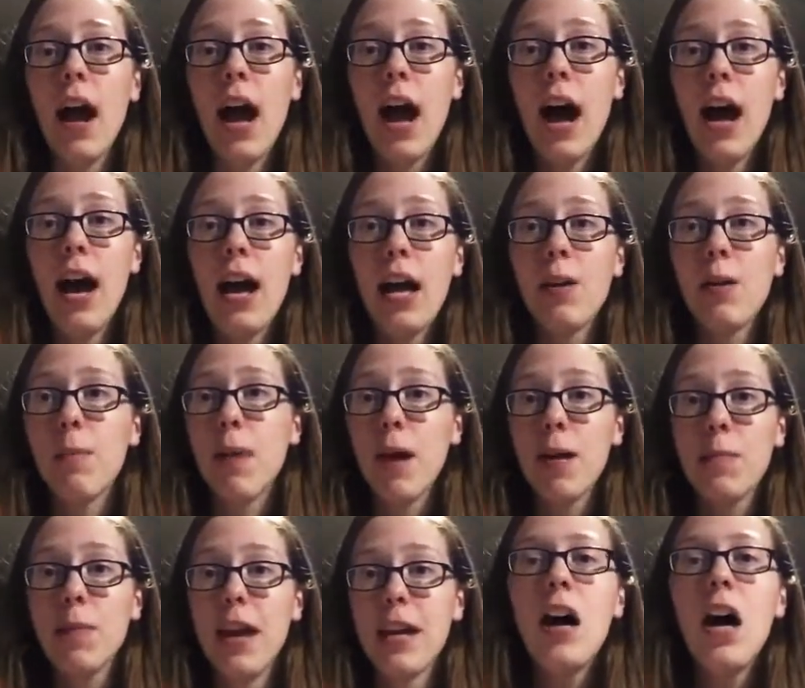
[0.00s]
I
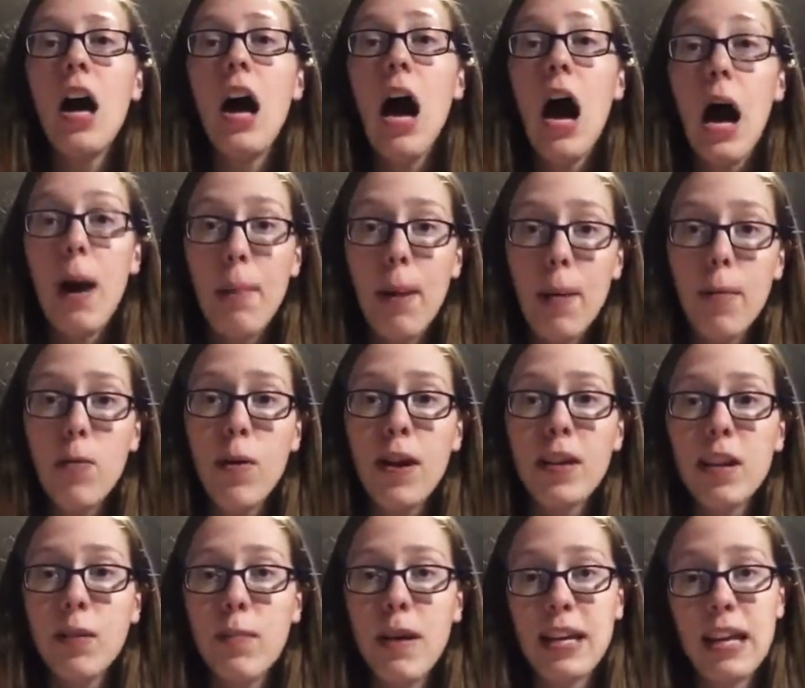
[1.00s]
probably will
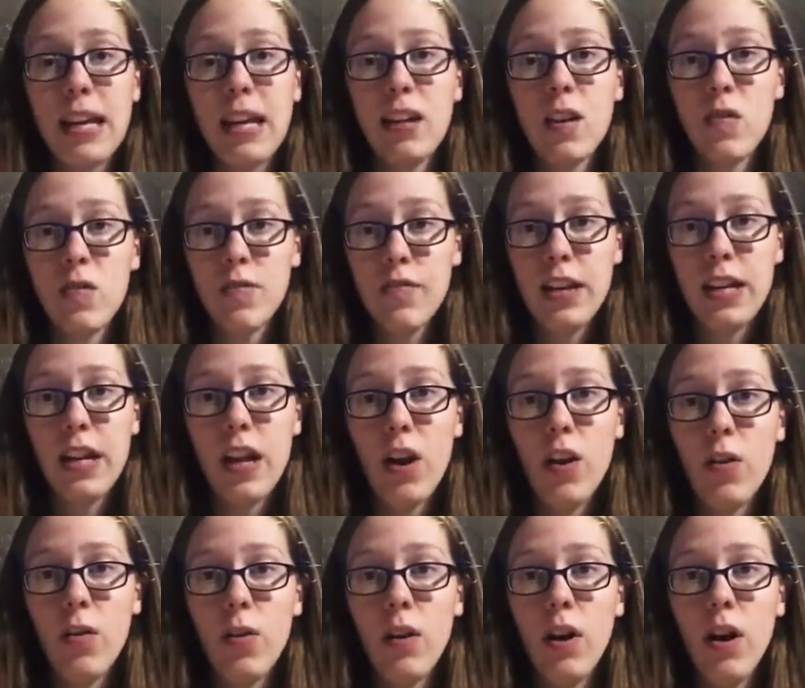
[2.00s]
end up making another
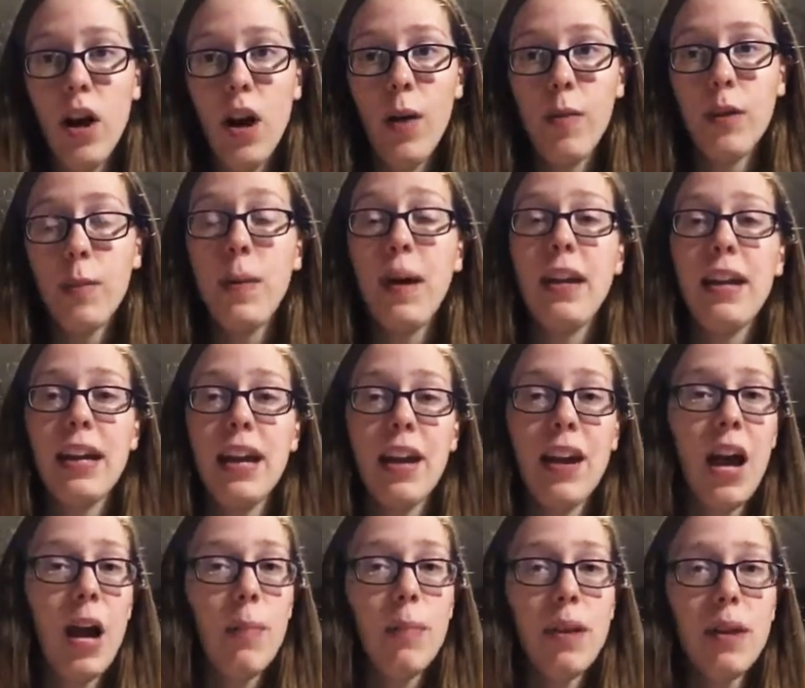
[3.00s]
video, depending
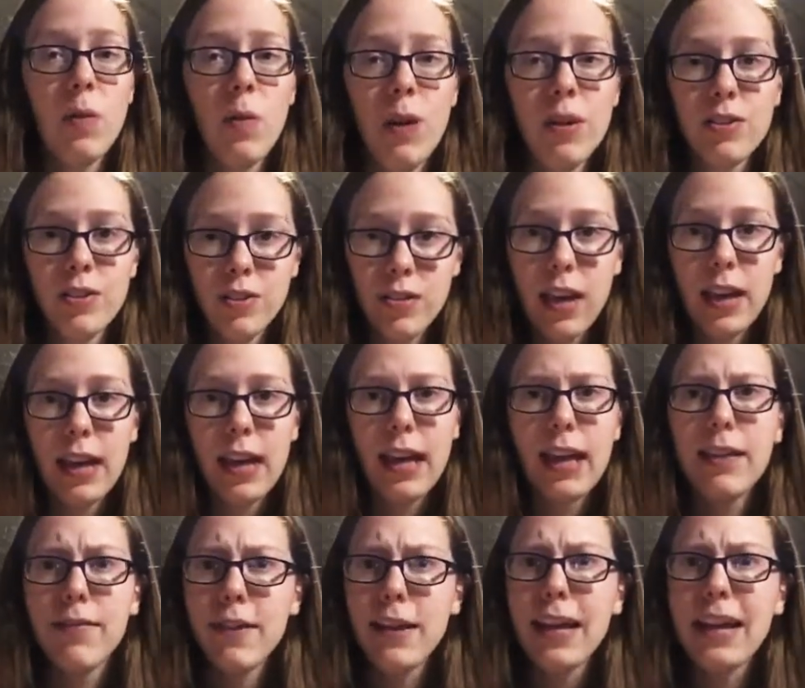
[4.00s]
on how many questions I
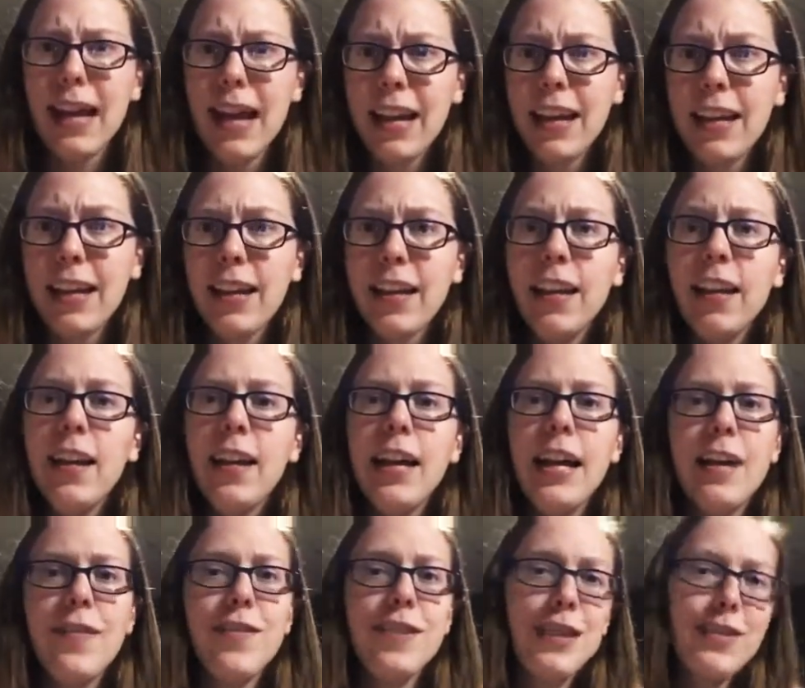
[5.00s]
get, if I get any,
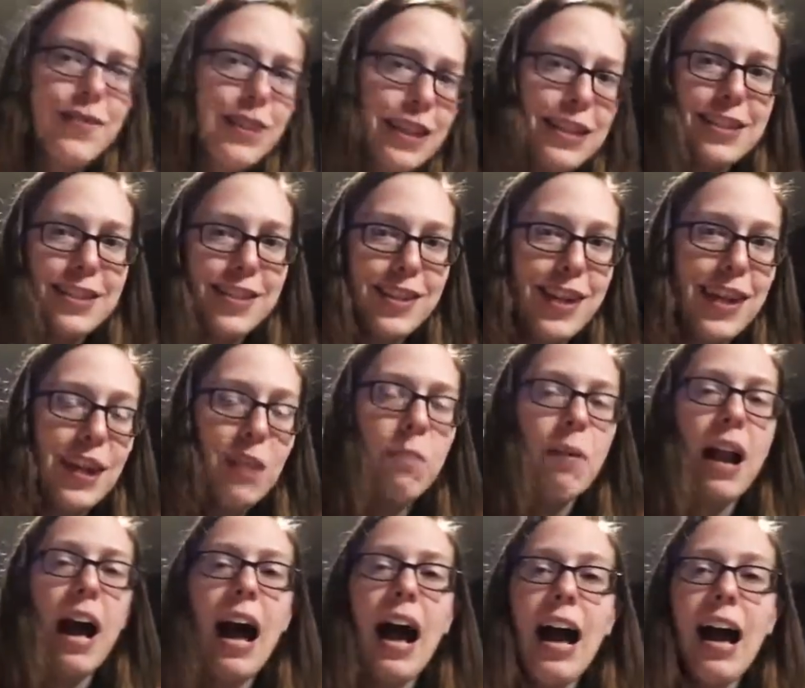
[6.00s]
if this even gets seen.
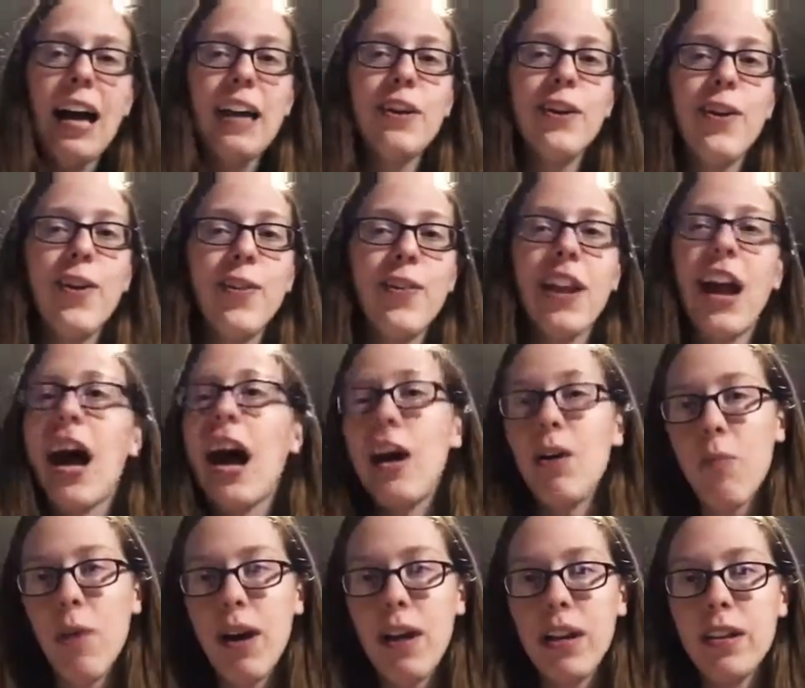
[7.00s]
But I know that
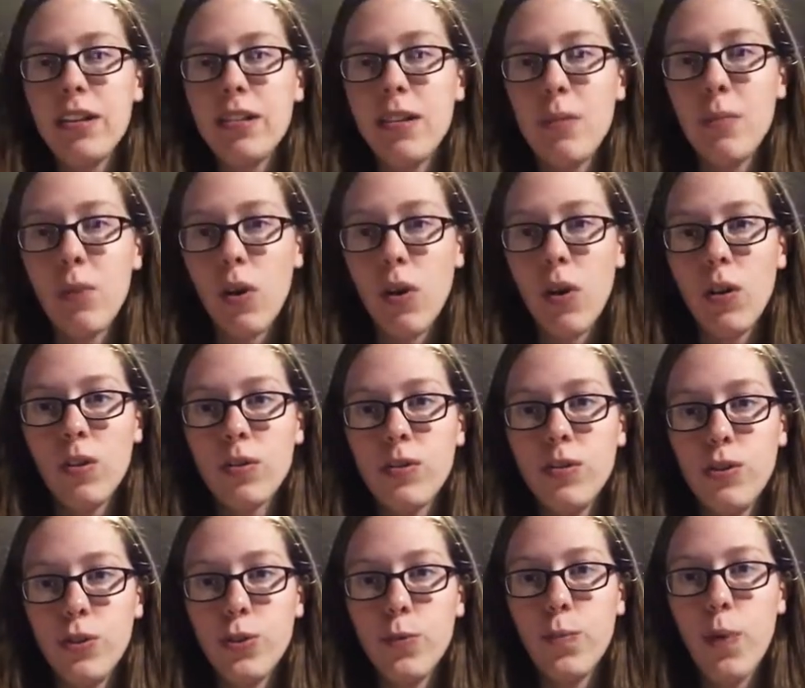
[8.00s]
I wanted some girl
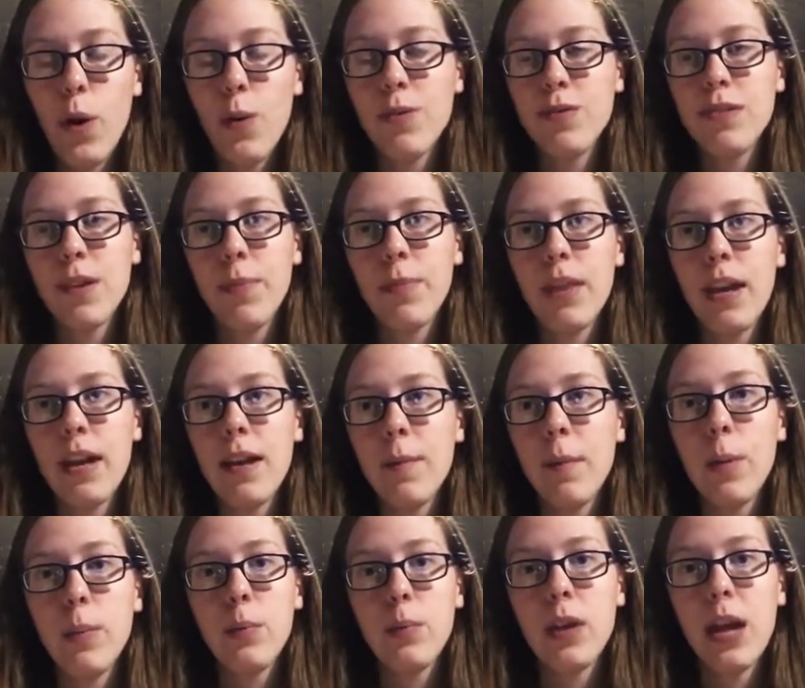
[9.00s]
to post something
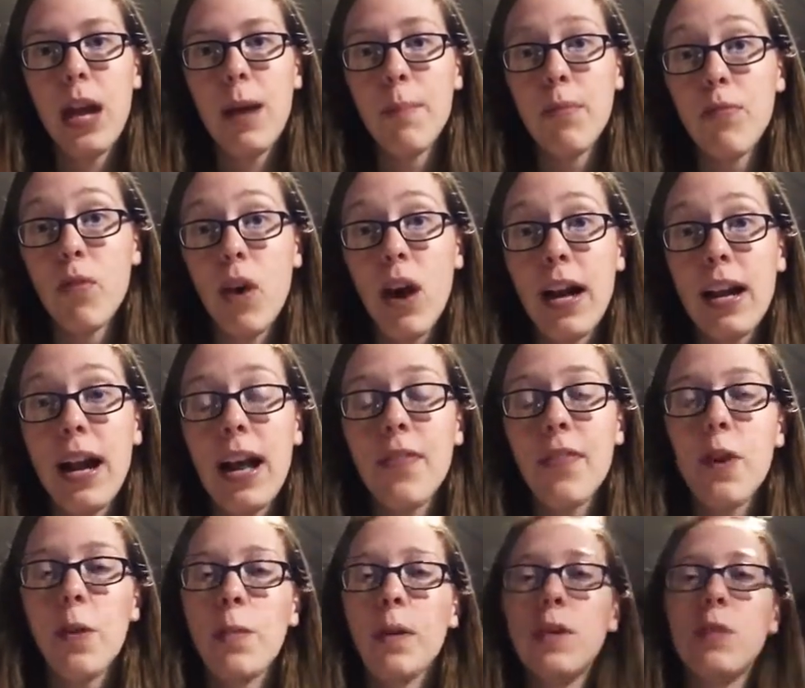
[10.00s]
about boot camp before I got
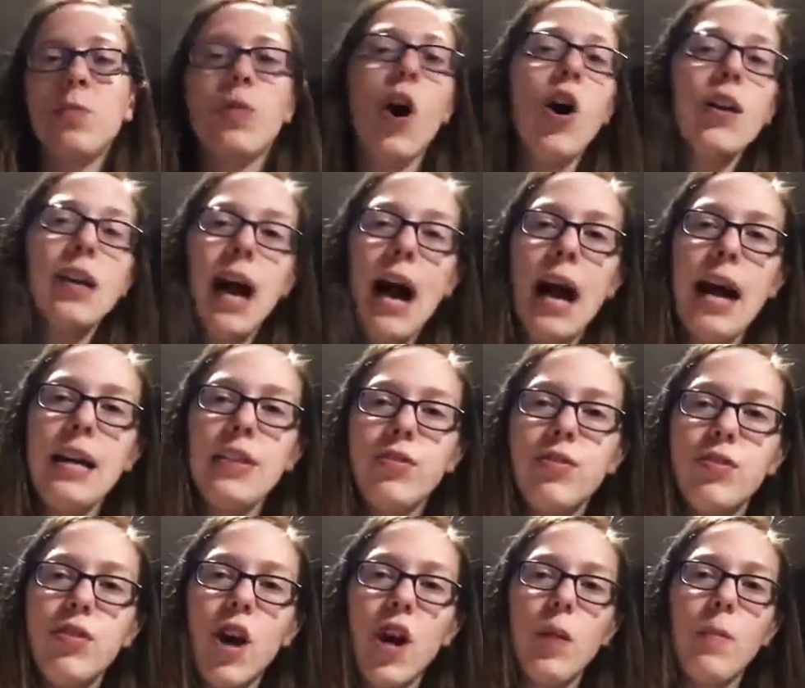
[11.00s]
there, because it was all
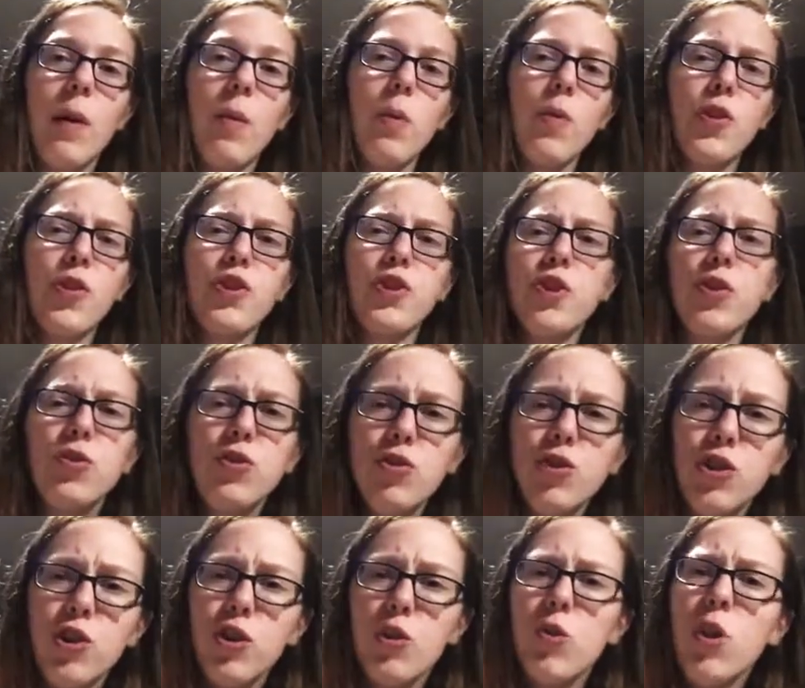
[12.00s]
guys just talking about what the dudes
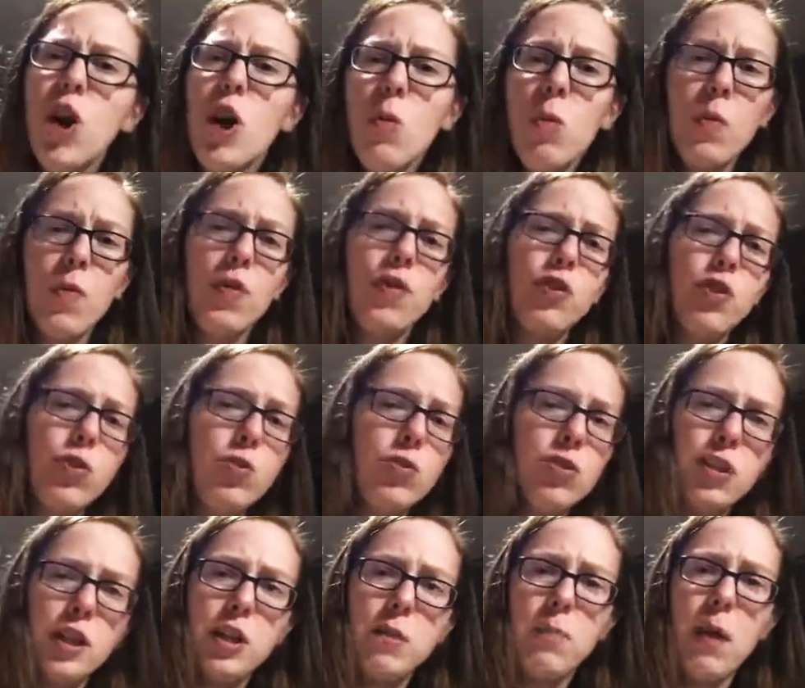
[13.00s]
do, what the
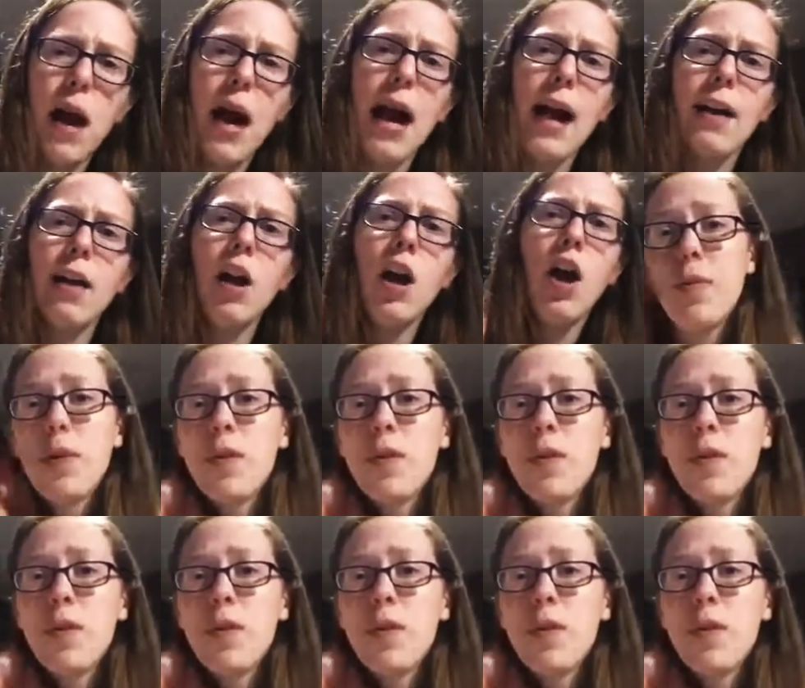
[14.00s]
dudes need to pack.